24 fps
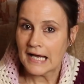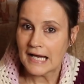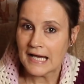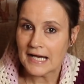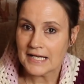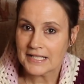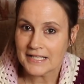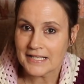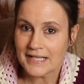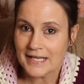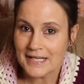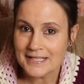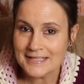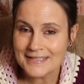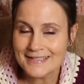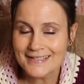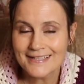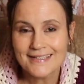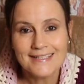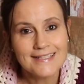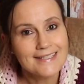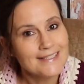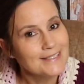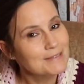And again,
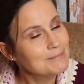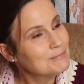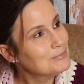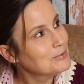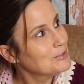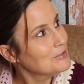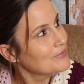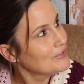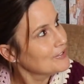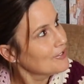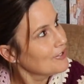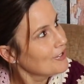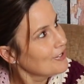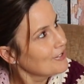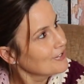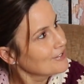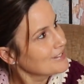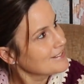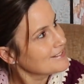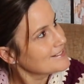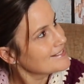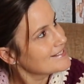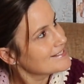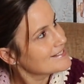moving
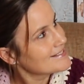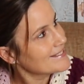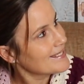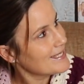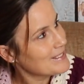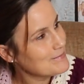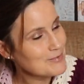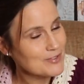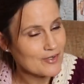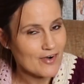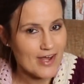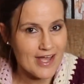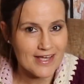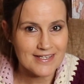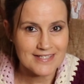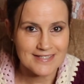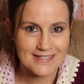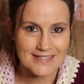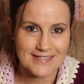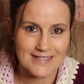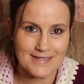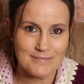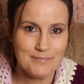on, same dress,